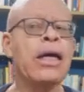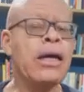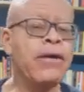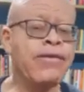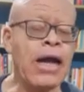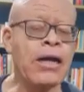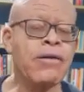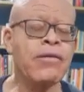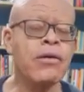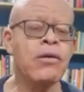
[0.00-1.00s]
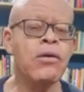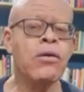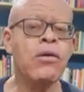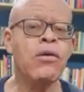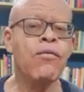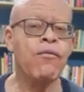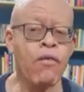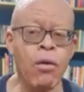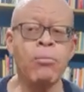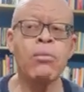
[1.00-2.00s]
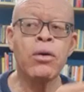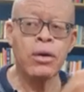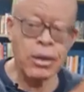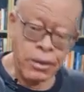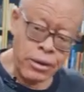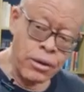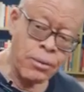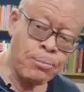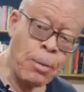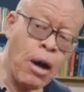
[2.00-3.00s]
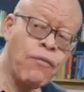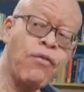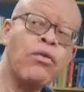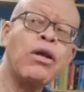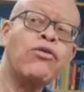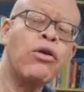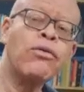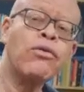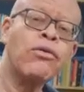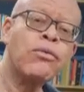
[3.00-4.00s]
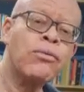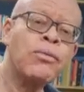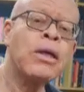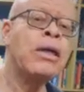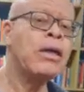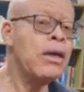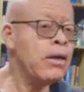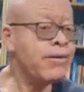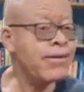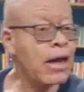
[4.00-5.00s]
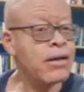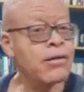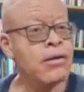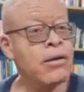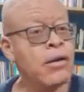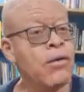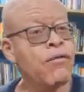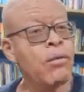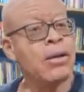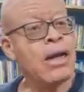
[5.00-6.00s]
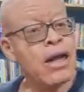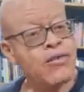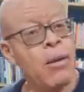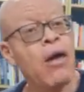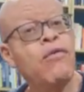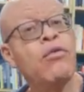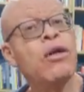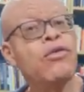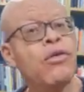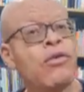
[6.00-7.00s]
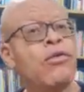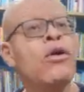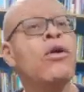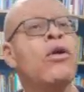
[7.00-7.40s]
insight from the powerful nations, insight from the less powerful nations.